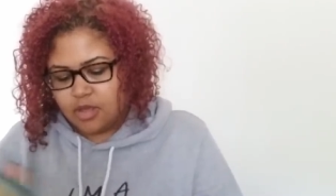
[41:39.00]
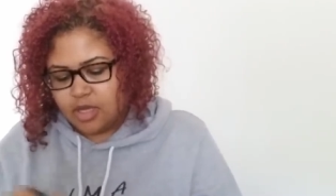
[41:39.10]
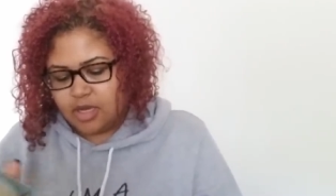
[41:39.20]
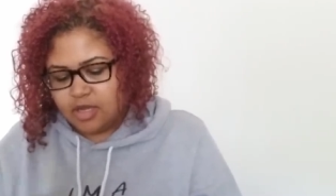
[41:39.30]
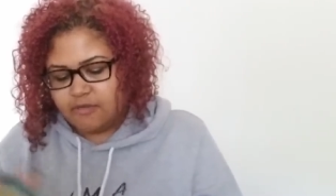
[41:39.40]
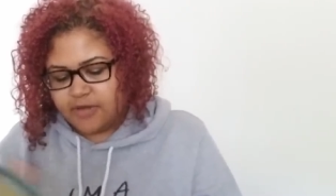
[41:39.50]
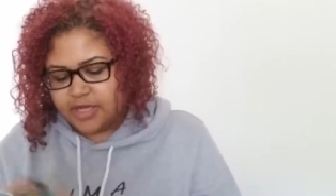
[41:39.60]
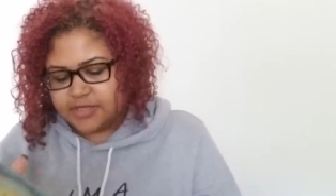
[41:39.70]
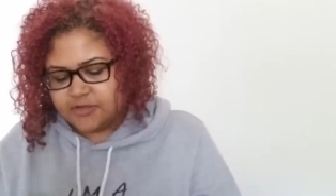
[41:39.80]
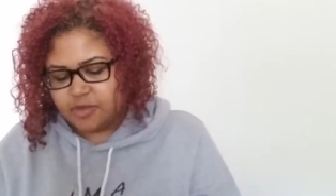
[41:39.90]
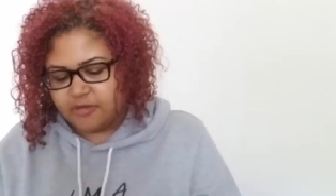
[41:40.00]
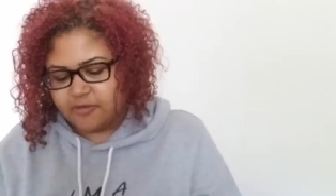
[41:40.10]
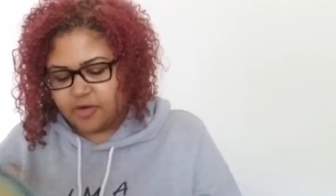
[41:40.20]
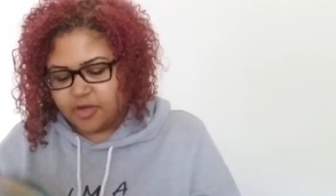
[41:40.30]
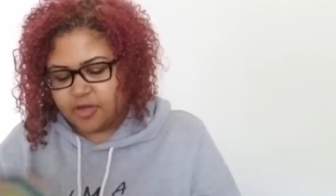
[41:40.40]
Any advice for my
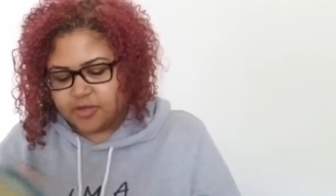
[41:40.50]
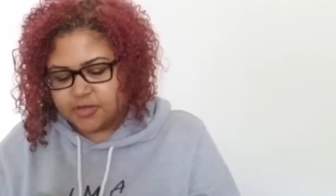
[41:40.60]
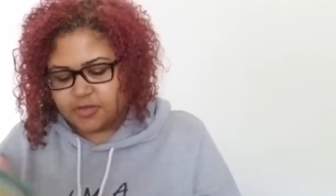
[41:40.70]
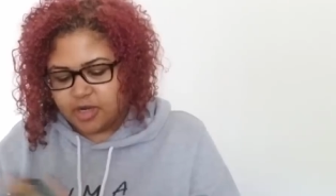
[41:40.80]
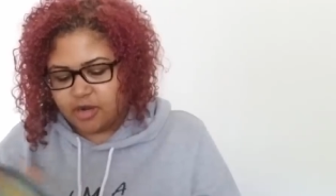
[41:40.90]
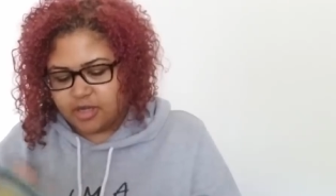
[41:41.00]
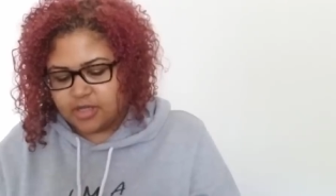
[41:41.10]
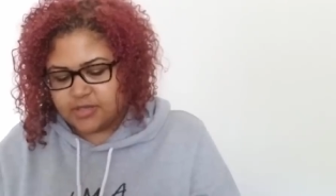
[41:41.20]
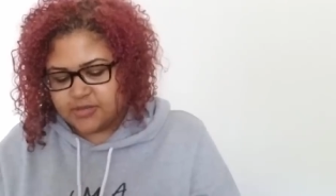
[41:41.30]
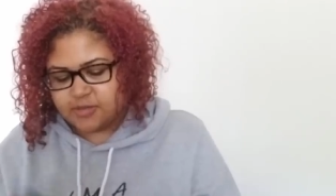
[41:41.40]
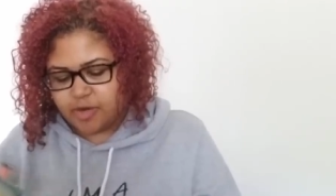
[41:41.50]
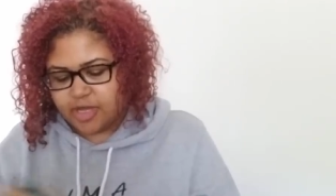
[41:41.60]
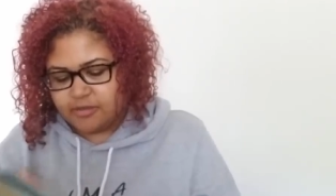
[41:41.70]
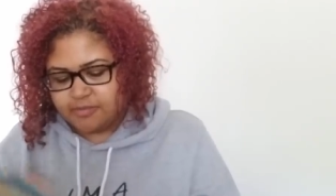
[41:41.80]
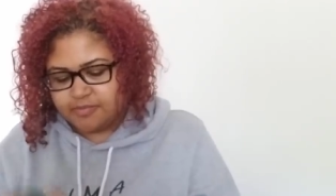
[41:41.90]
Virgos regarding this
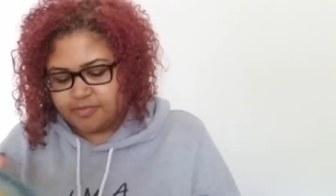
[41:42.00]
spread?